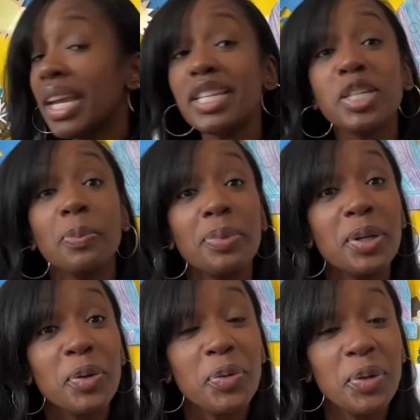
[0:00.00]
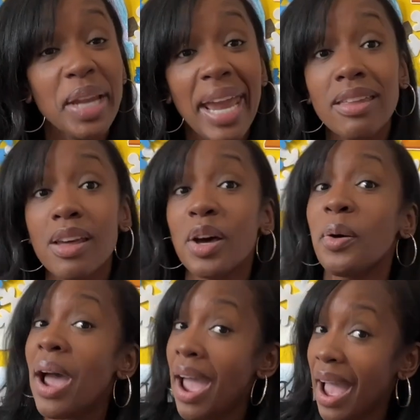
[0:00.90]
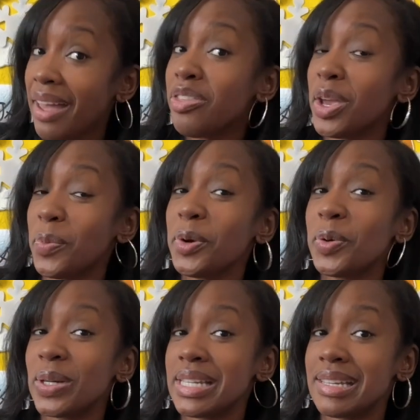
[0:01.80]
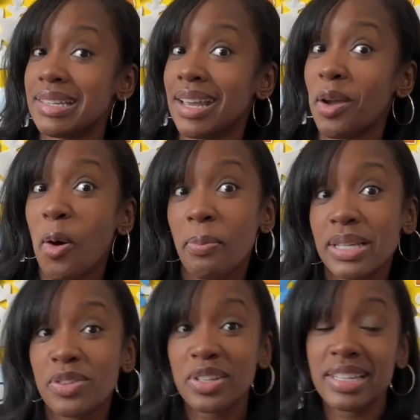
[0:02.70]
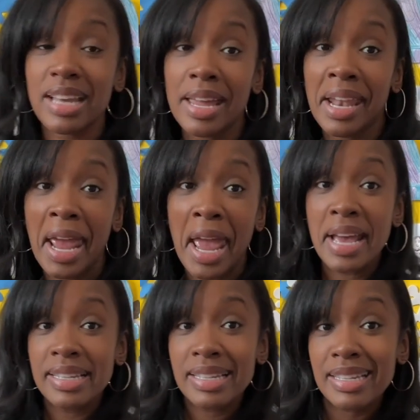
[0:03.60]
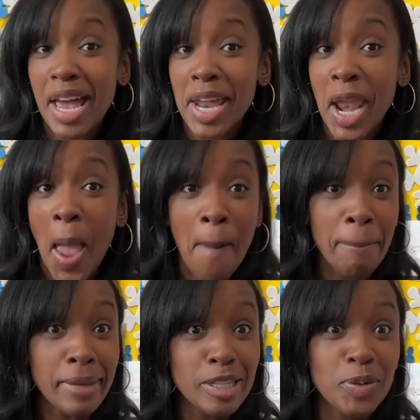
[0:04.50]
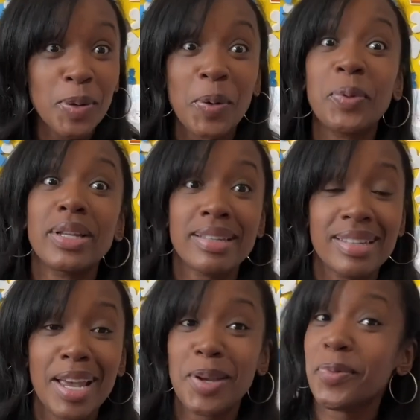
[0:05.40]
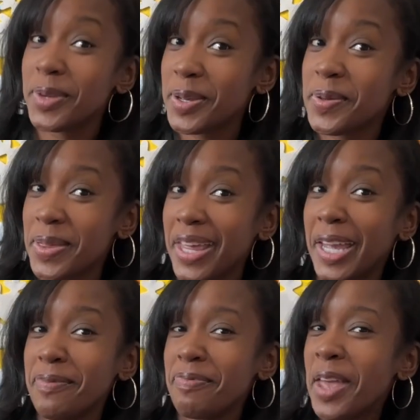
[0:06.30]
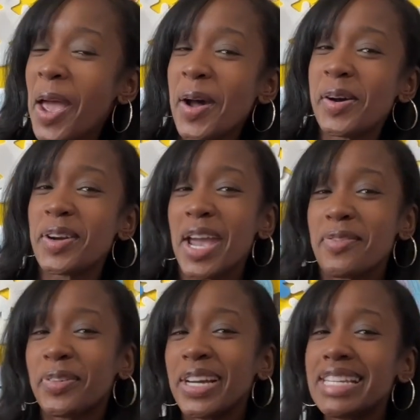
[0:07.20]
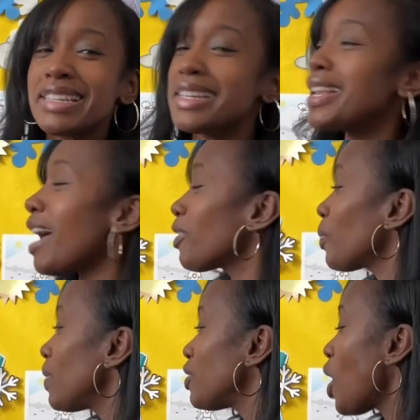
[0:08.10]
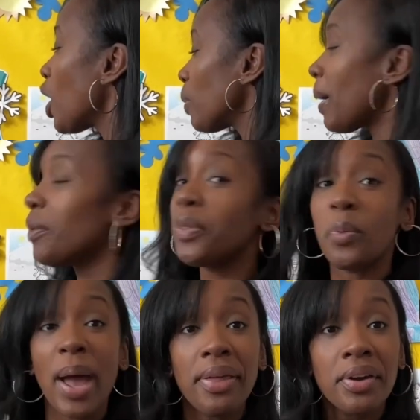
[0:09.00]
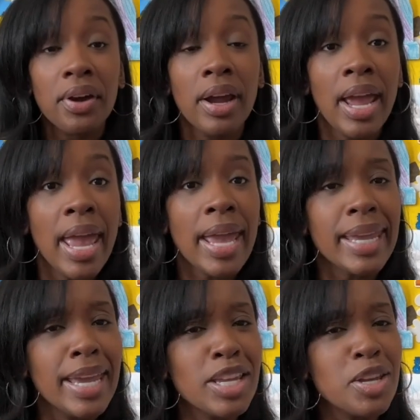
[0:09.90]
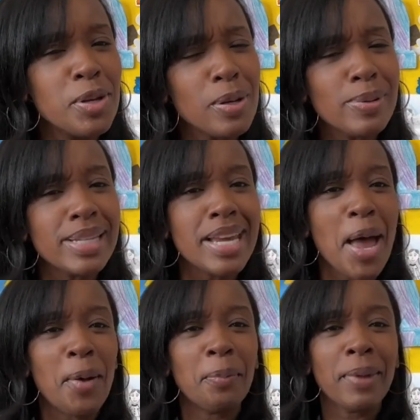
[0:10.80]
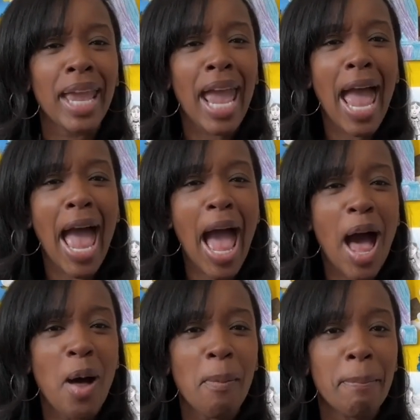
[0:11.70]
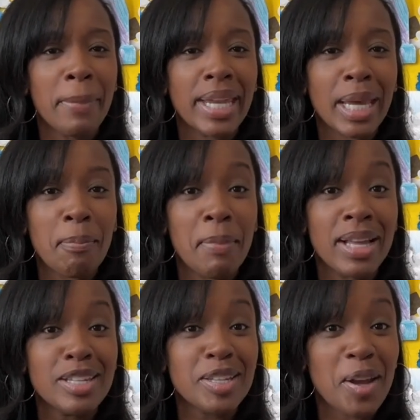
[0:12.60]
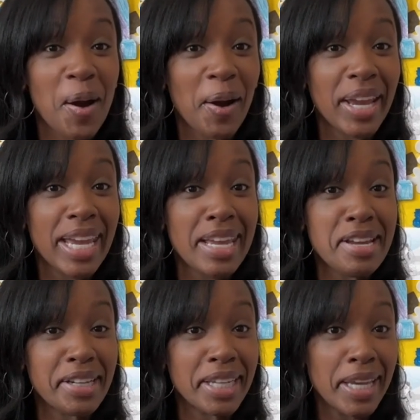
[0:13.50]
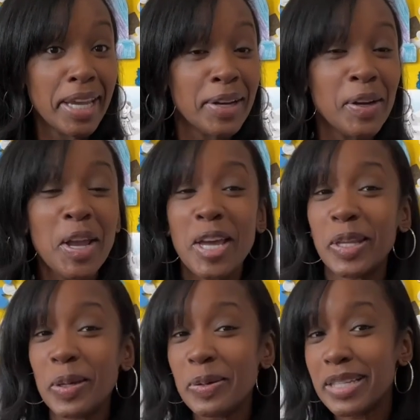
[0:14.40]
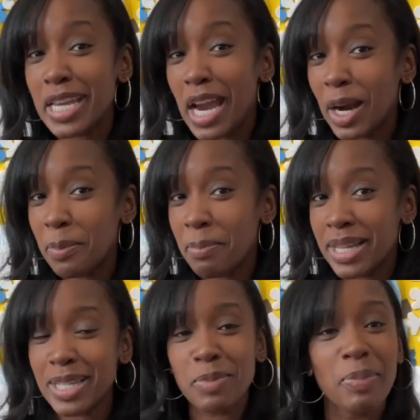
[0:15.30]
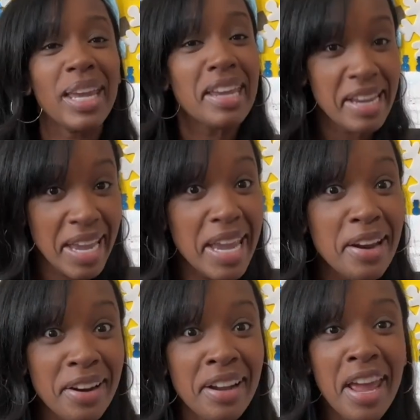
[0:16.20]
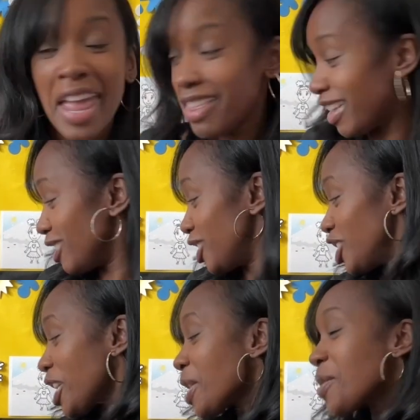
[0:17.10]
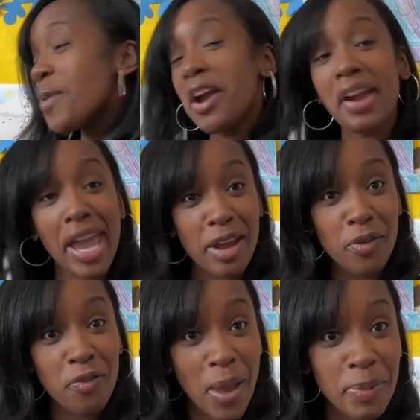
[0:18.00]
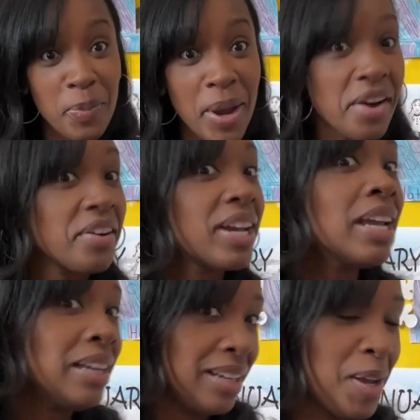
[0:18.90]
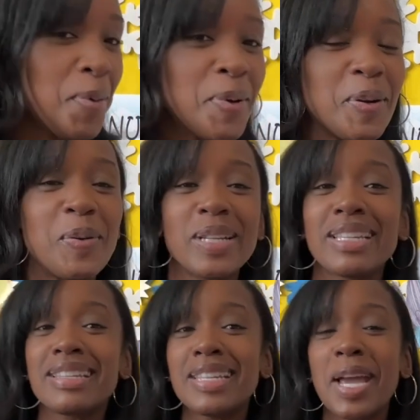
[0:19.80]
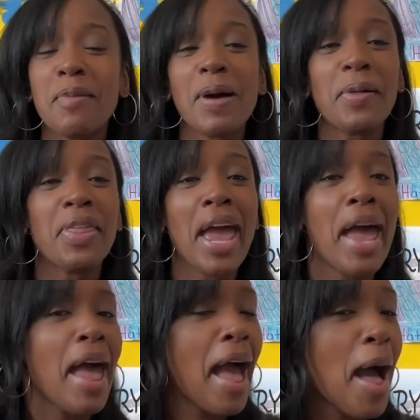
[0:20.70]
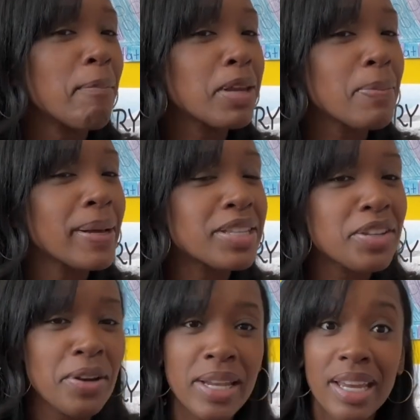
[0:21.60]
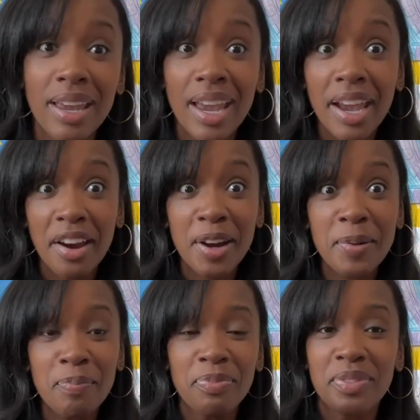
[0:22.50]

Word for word: It's a beautiful day though. I think we're going to sing, oh, Mr. Sun, Sun, Mr. Golden Sun. What do you think? Okay, friends, now that we've talked about the weather, can you tell me how many months are in a year? Do you see our months peaking here? There's January and February. We're going to sing about that. How many months are in a year?